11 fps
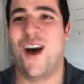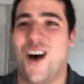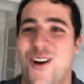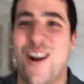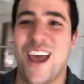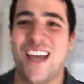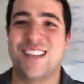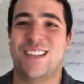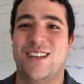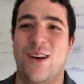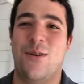All right,
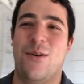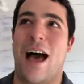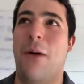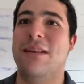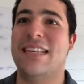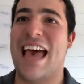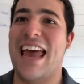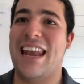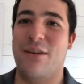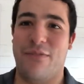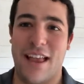so I was at
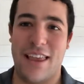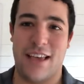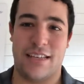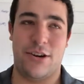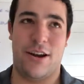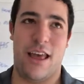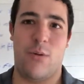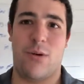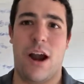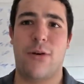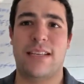an event yesterday
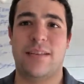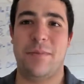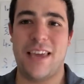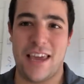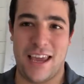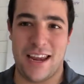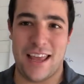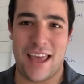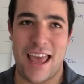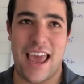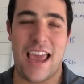where I was
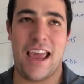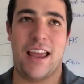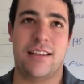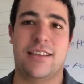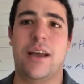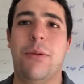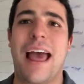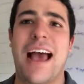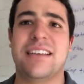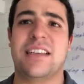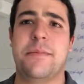speaking, and someone
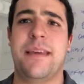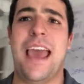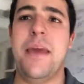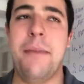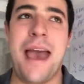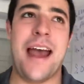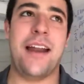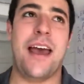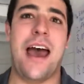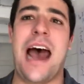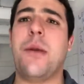asked me, "Hey
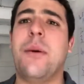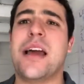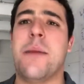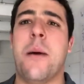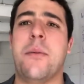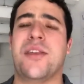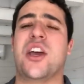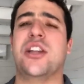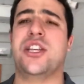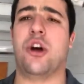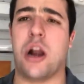Matt, how do I come up with a
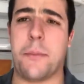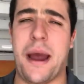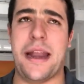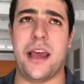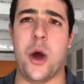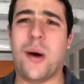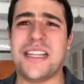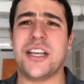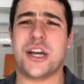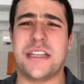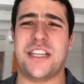good startup idea? What's
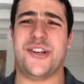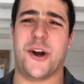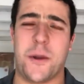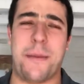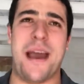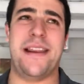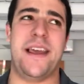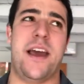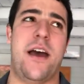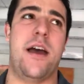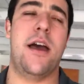a good startup
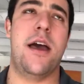idea?"